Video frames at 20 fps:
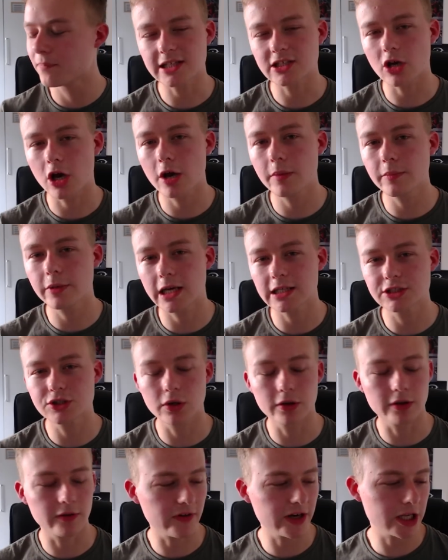But yeah, so I hope you guys
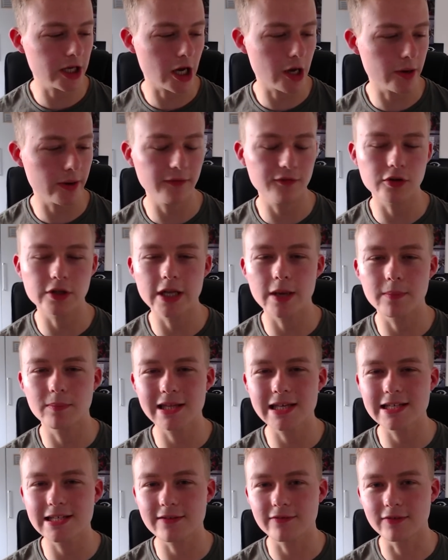enjoyed the video. If you
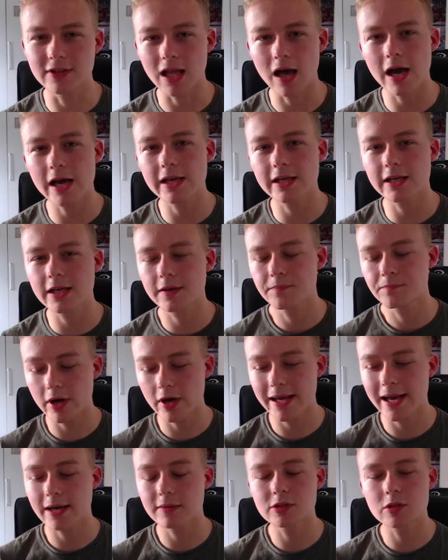did, please leave a like. It
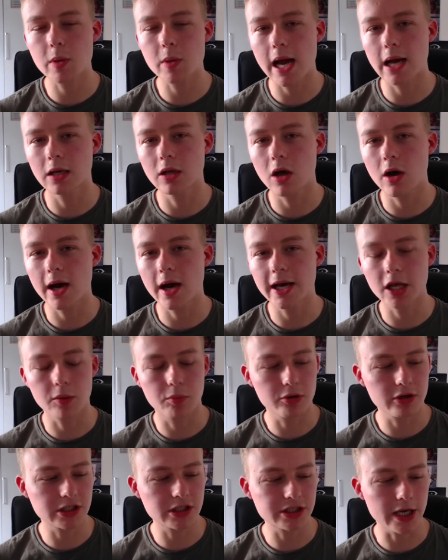really helps me out a lot and
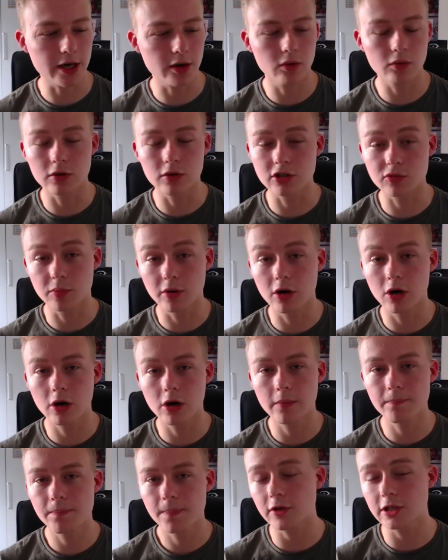I appreciate all the
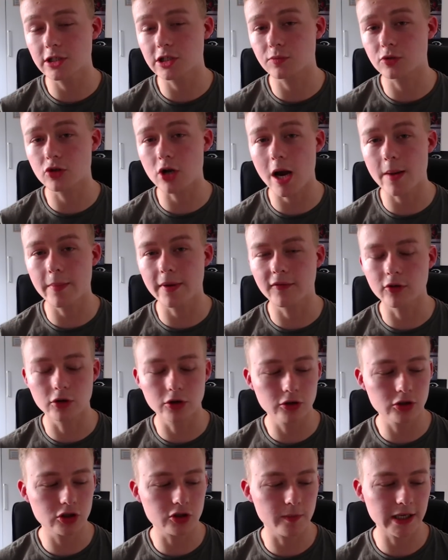support. Definitely subscribe if
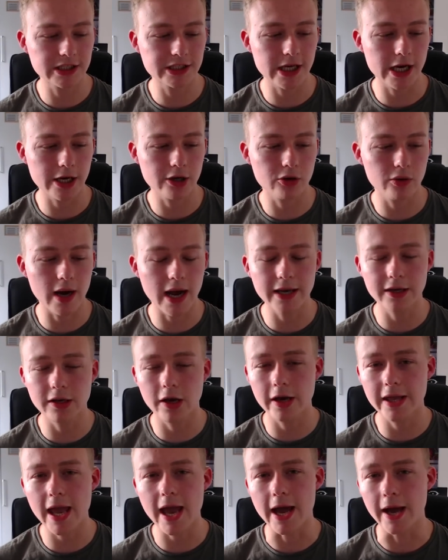you're new to my channel.
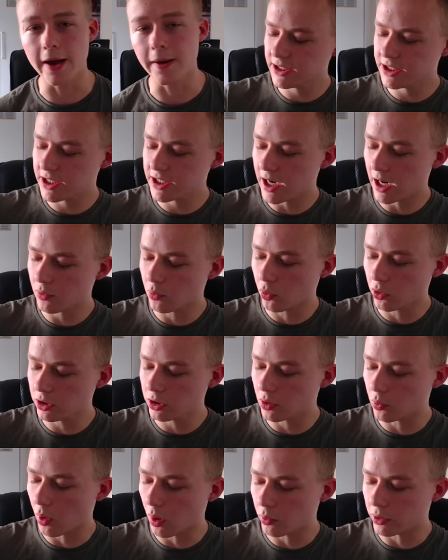And uh, yeah, I actually kind of
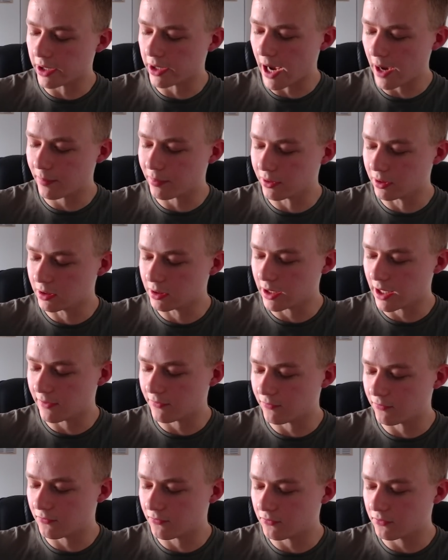wonder what would happen
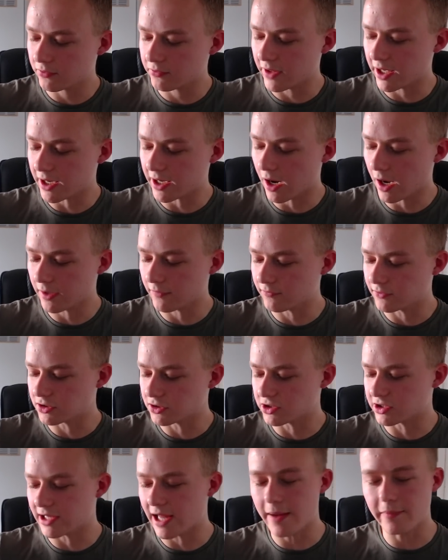if they kind of
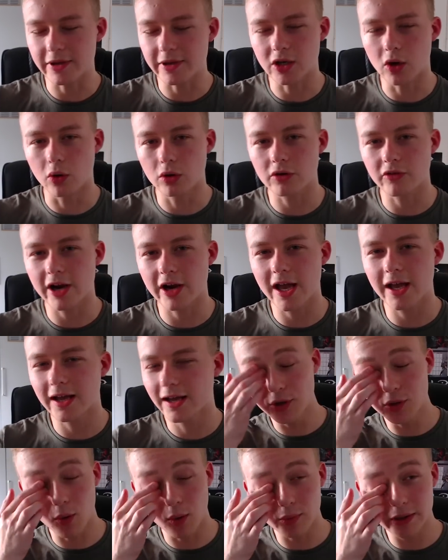just let me order it.
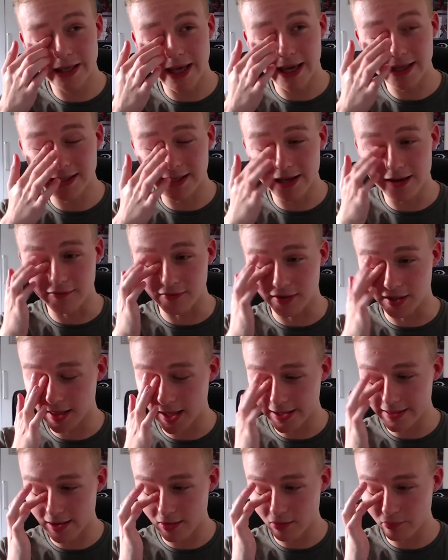I wonder what would get
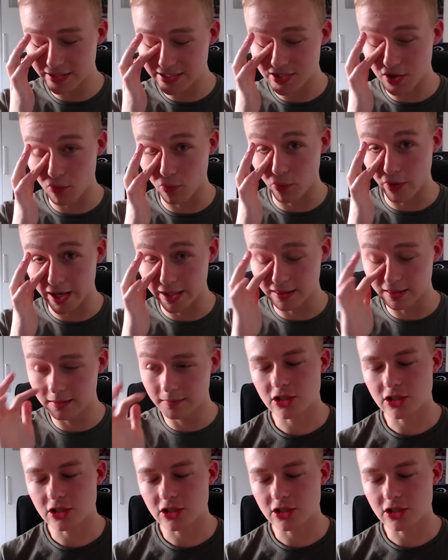delivered. Like, that would be so weird.